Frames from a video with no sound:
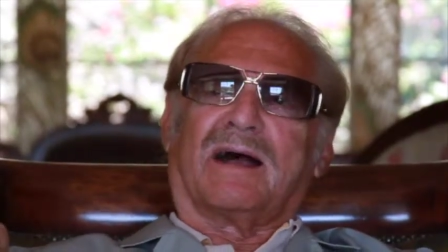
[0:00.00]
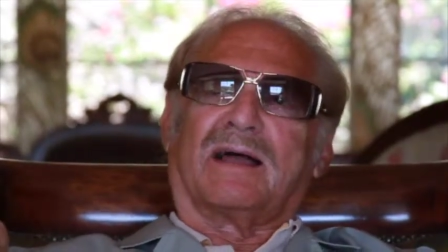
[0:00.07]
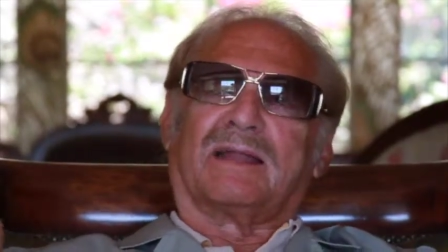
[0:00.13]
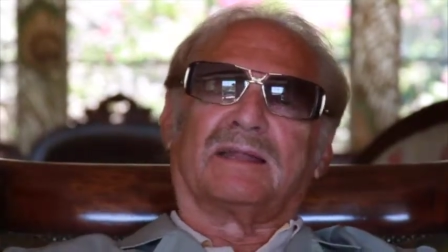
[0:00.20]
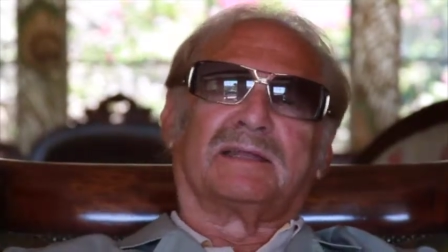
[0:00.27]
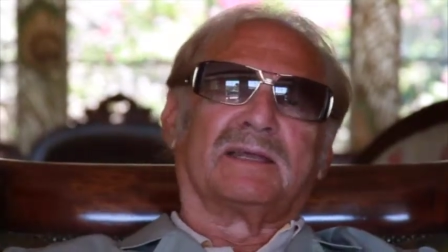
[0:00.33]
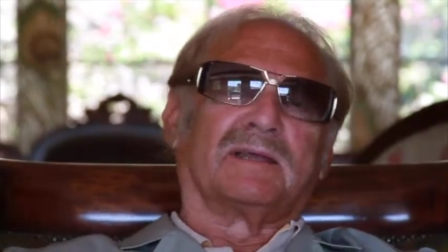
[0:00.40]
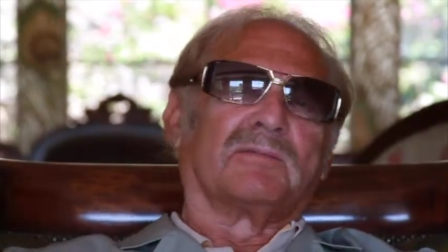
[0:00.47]
I
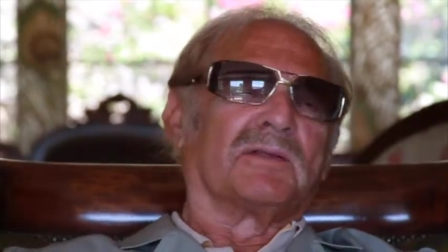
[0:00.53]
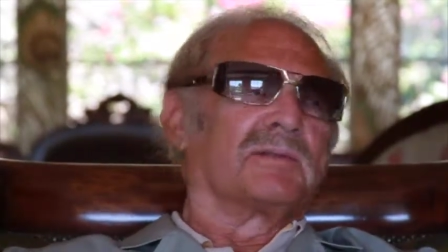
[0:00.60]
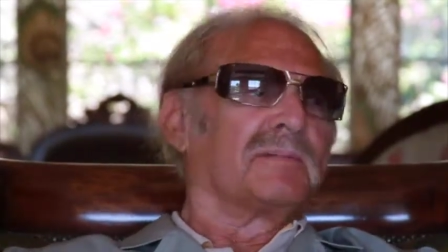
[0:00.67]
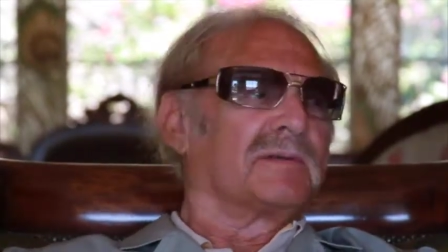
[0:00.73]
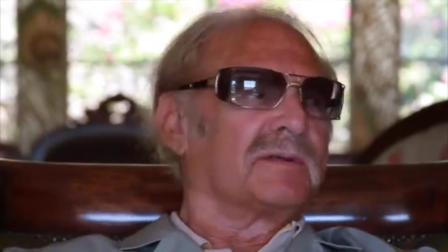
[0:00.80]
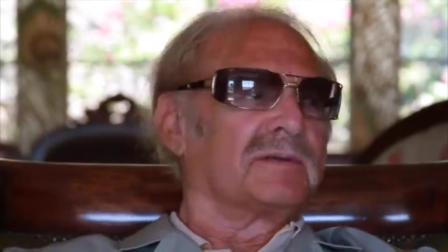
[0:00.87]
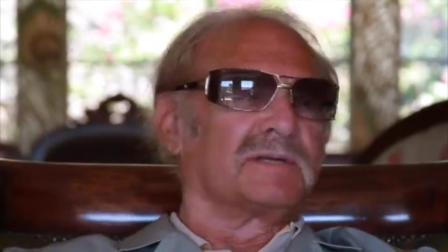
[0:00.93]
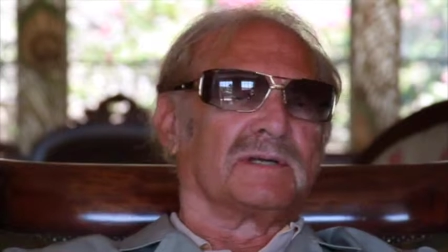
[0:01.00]
had a deal with the
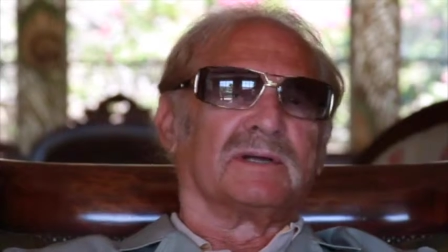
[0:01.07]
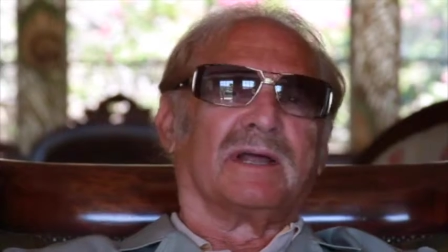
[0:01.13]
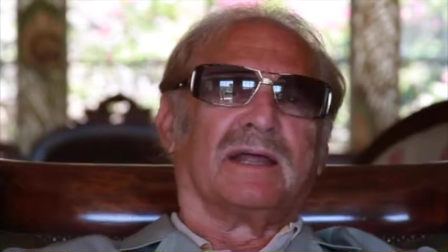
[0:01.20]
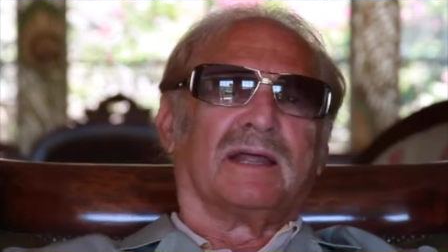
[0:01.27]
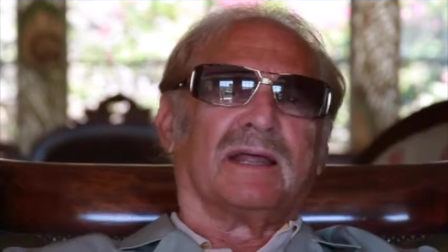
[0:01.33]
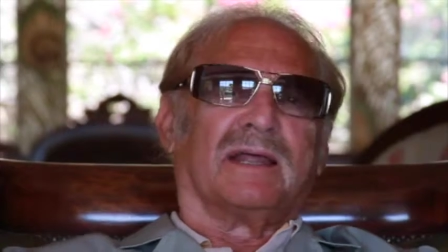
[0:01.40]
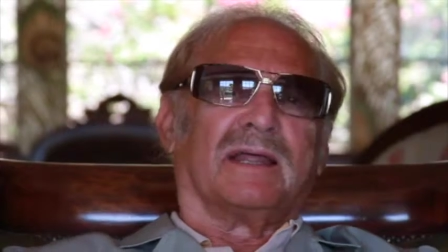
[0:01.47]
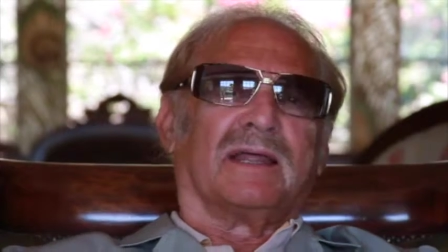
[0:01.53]
producer
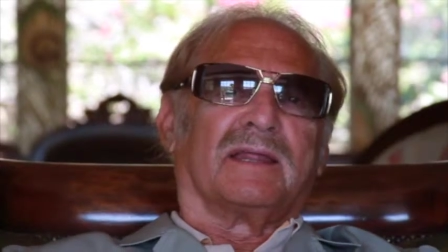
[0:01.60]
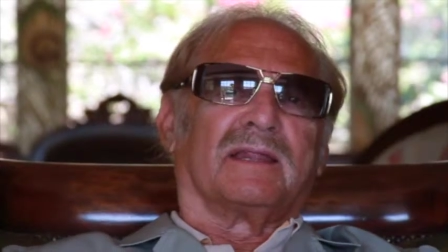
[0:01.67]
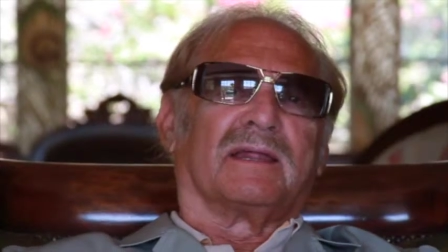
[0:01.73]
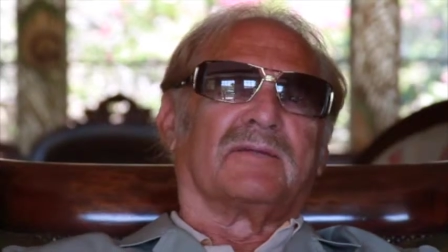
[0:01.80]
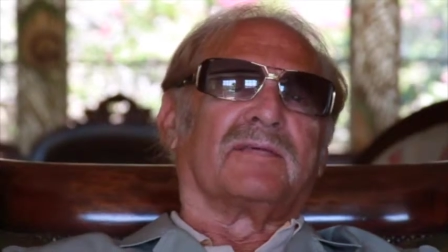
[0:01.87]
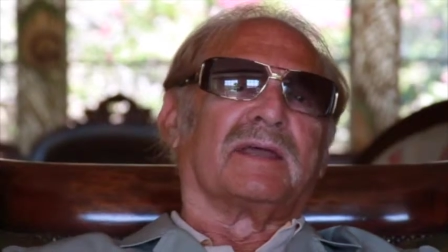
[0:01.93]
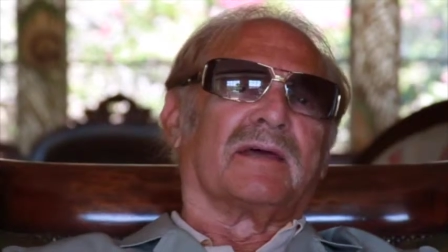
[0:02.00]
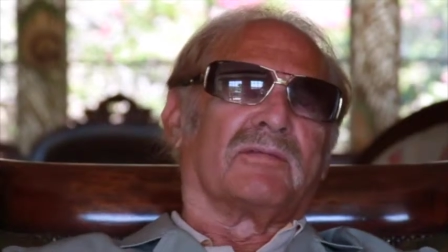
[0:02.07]

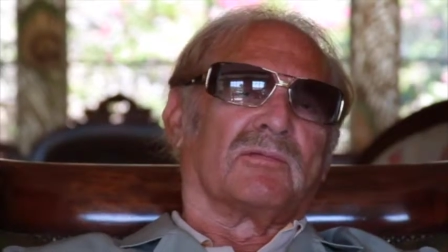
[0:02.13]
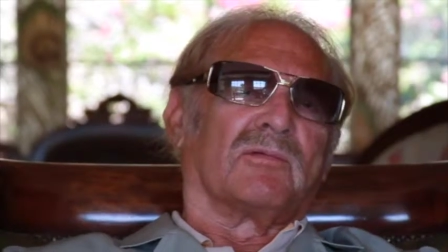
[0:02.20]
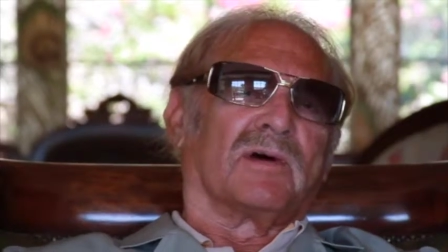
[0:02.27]
that if he ever